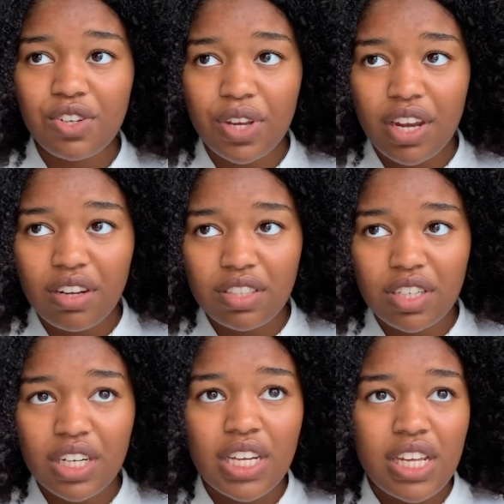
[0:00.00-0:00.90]

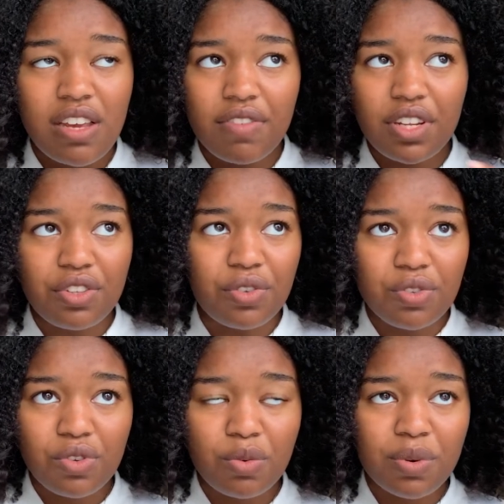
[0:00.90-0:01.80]
character, even a
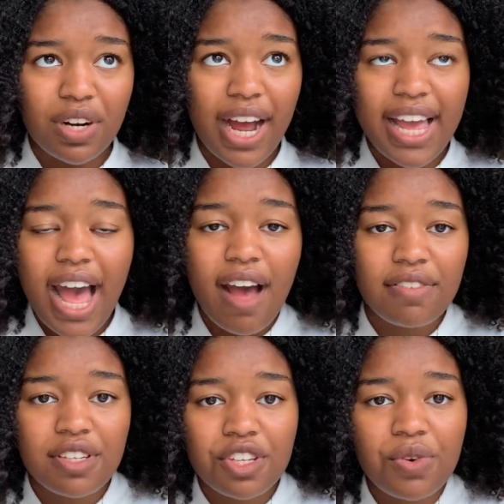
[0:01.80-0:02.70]
YouTuber, I have
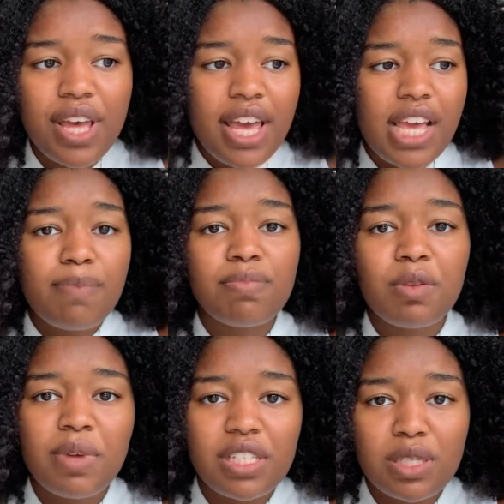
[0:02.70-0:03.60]
to
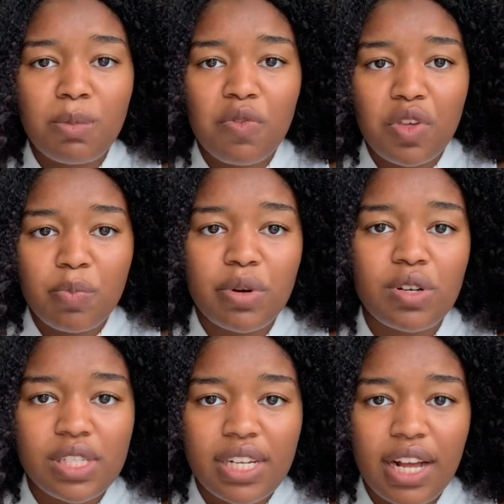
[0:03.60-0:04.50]
implement some of their
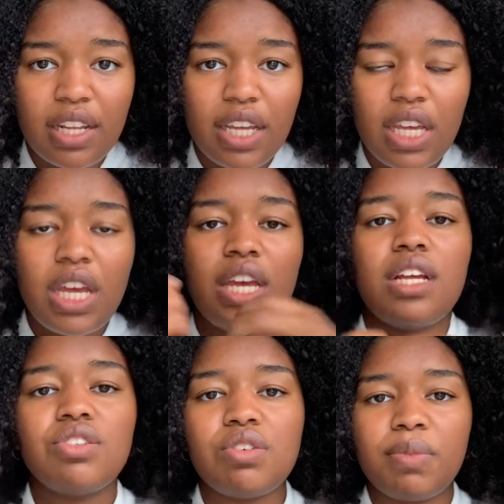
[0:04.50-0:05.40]
personality
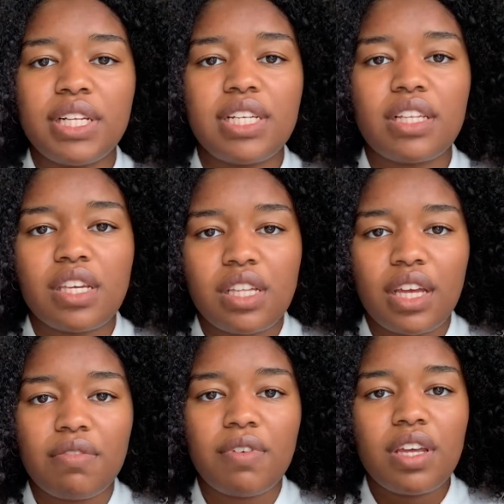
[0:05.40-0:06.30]
into my daily
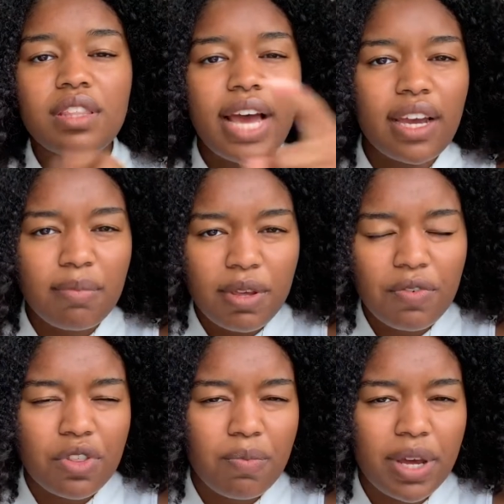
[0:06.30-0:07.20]
life. That could be
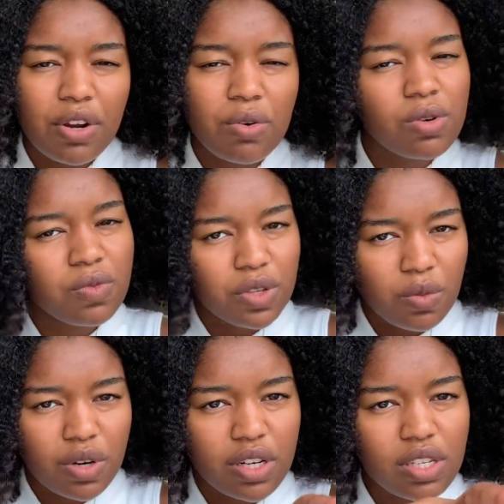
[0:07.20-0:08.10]
for the better or for the
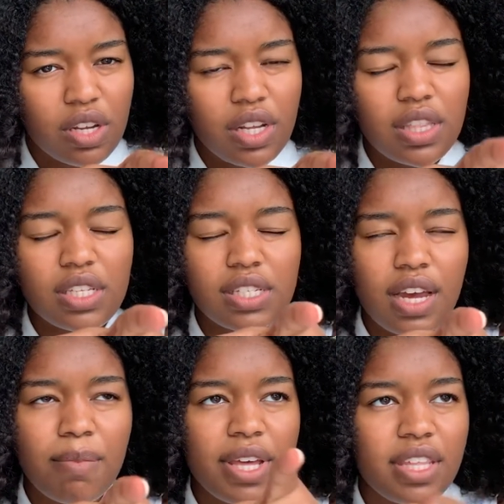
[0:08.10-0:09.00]
worse. This
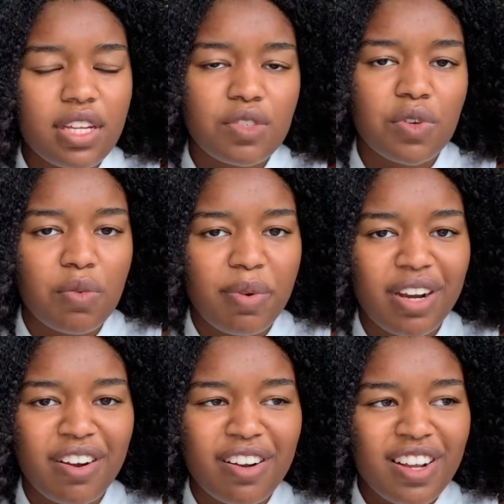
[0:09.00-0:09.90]
time I think it's for the
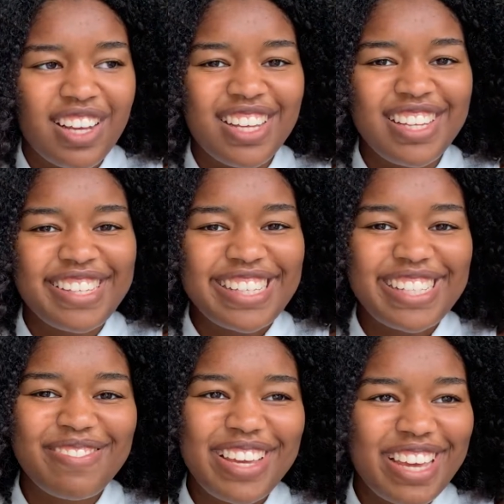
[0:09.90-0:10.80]
better because
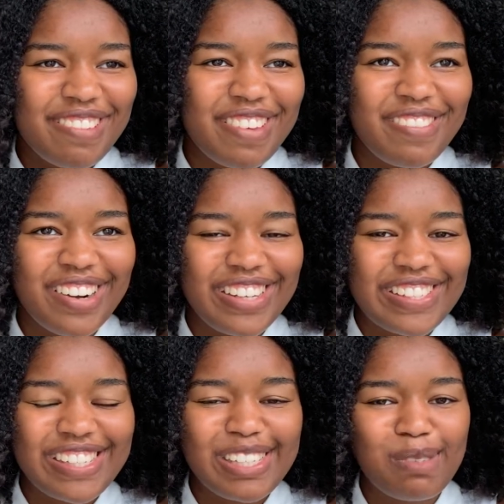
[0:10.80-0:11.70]
it's making me want
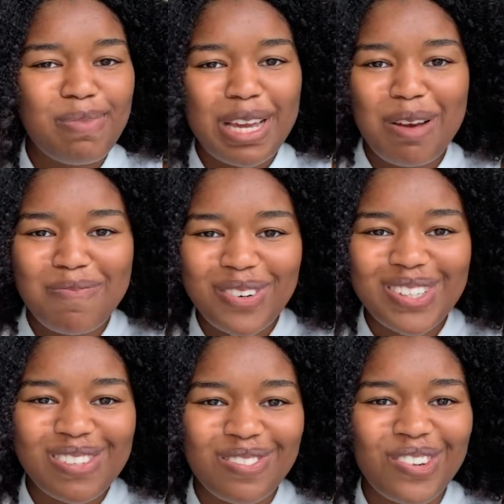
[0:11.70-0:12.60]
to just pick up
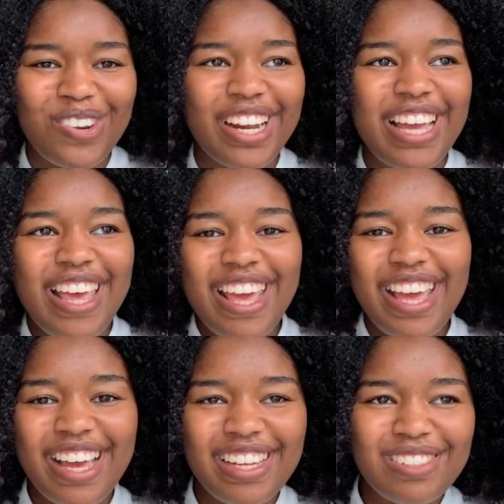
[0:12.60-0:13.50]
books more
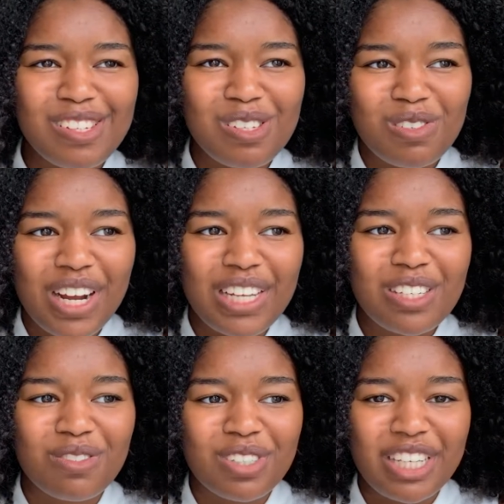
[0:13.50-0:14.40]
and just try
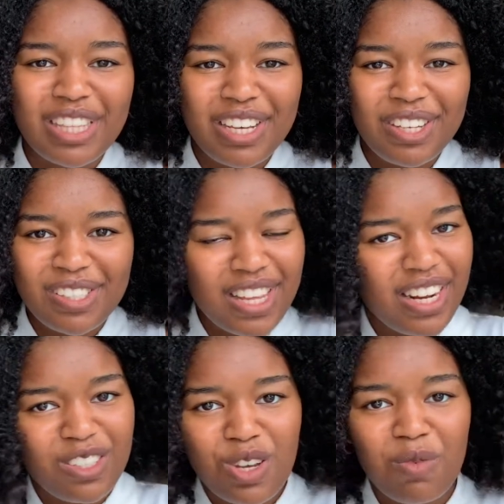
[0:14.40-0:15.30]
to read things that
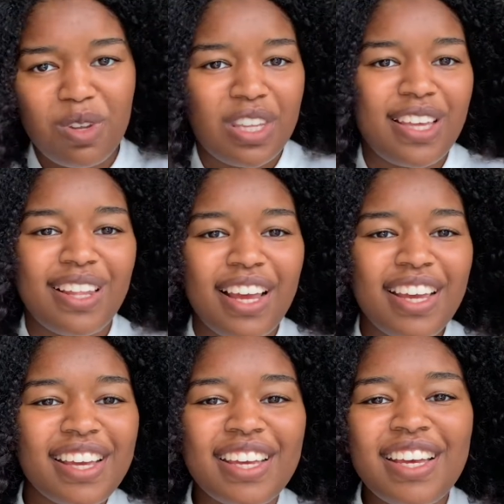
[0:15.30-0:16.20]
I genuinely
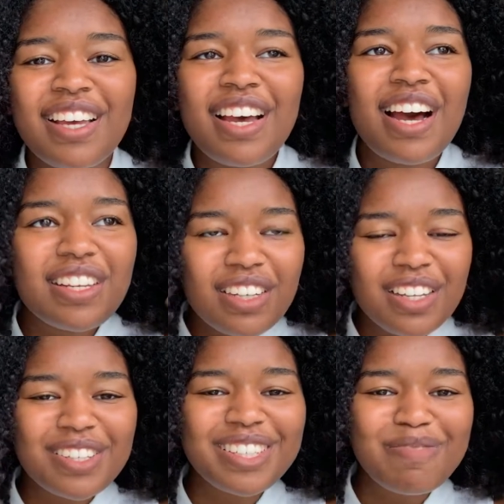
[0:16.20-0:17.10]
like.
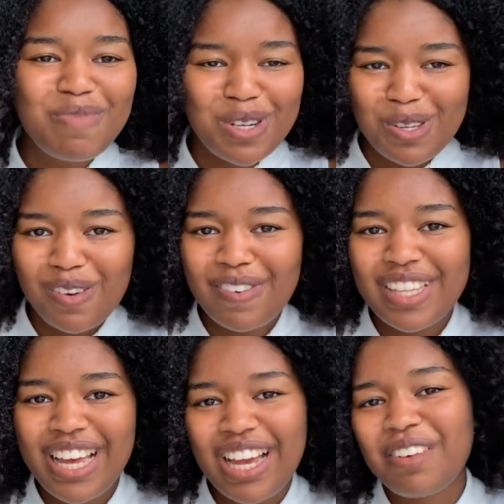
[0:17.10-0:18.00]
Another booktuber
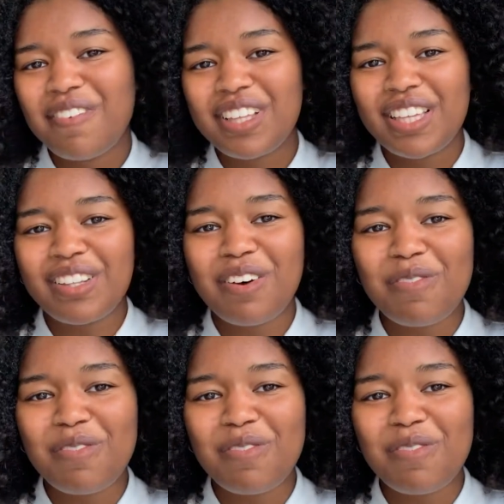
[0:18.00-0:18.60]
that I really love